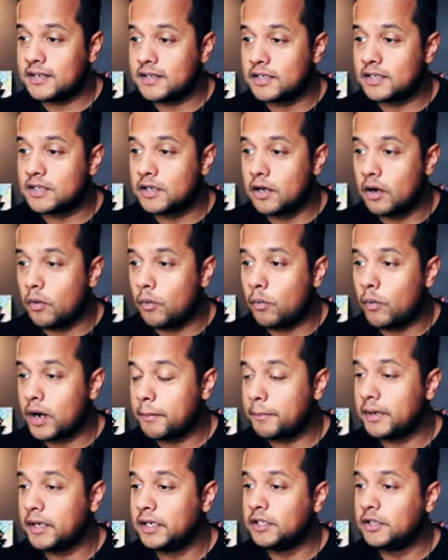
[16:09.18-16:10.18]
so what
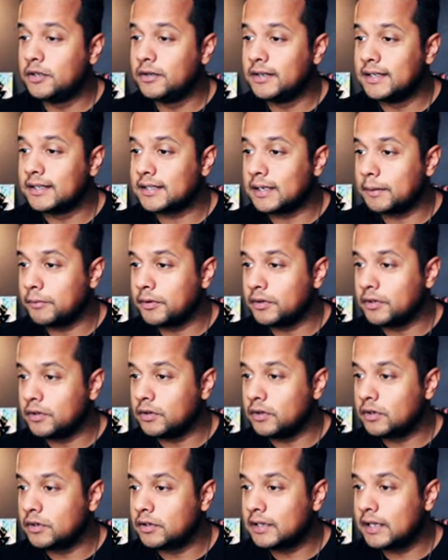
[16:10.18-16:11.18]
I'm going to do is I'm going to
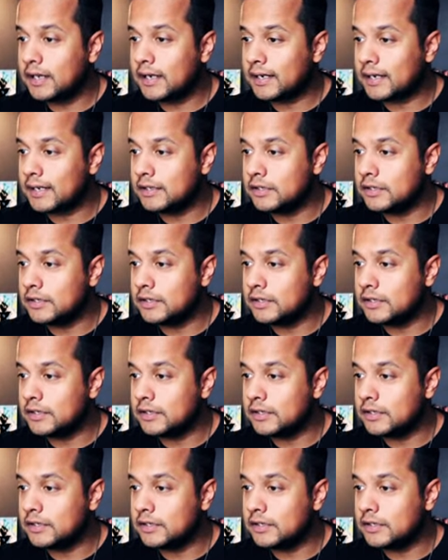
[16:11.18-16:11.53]
click